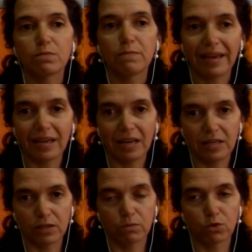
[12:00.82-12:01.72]

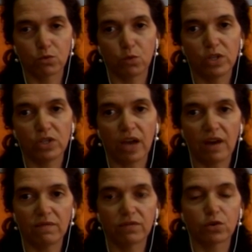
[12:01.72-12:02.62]
mechanisms, which
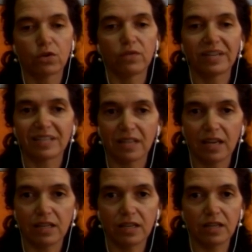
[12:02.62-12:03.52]
have sort of
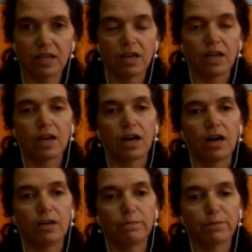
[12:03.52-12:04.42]
extended
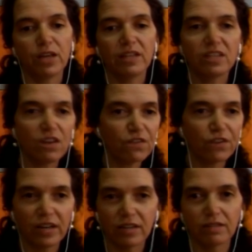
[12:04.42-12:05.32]
um, in
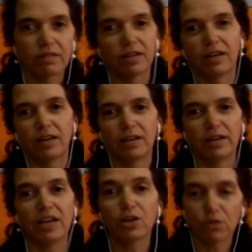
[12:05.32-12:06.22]
different uh,
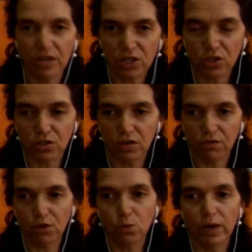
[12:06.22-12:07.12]
iterations, if
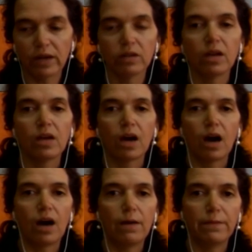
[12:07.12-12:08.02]
you will,
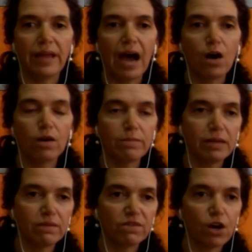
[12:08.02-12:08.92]
Um, now I've been
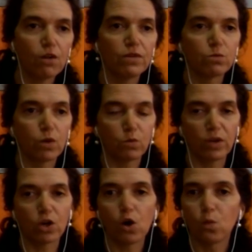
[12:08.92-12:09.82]
involved in what we
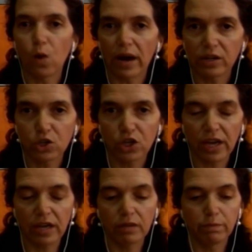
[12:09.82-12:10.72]
call
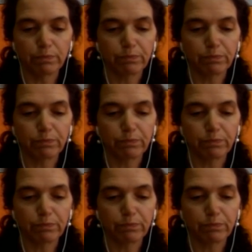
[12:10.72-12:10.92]
watershed